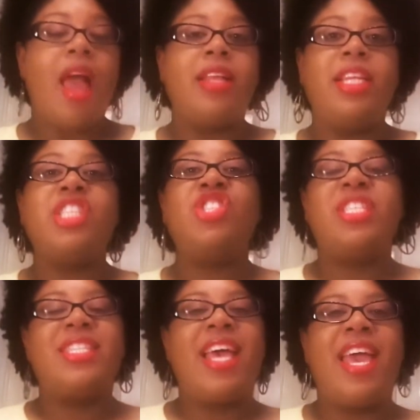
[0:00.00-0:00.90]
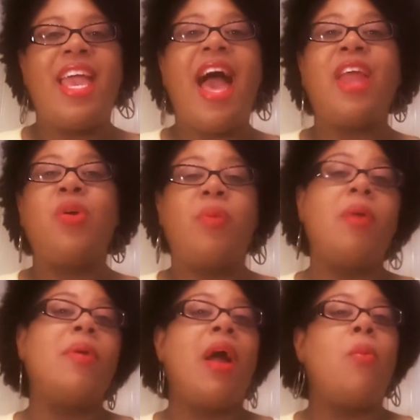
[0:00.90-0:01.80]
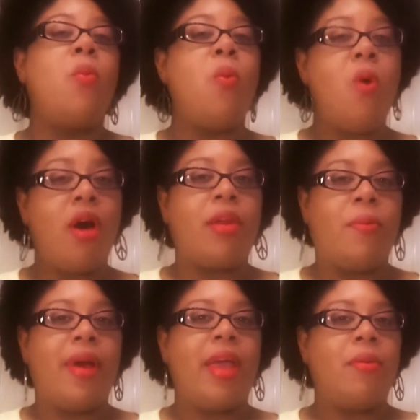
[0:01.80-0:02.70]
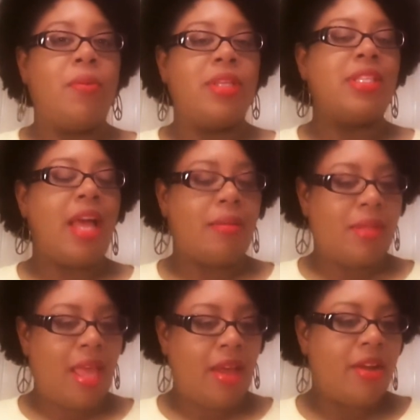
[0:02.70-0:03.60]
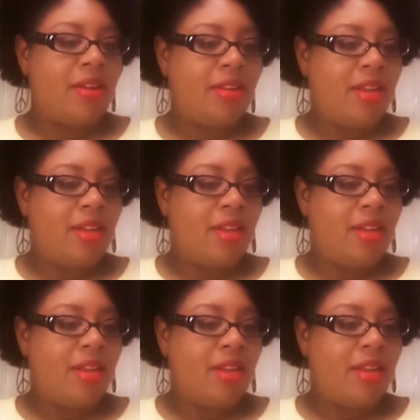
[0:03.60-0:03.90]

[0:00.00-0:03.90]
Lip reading: Let's just say I don't weigh what I want to weigh. We'll stop there.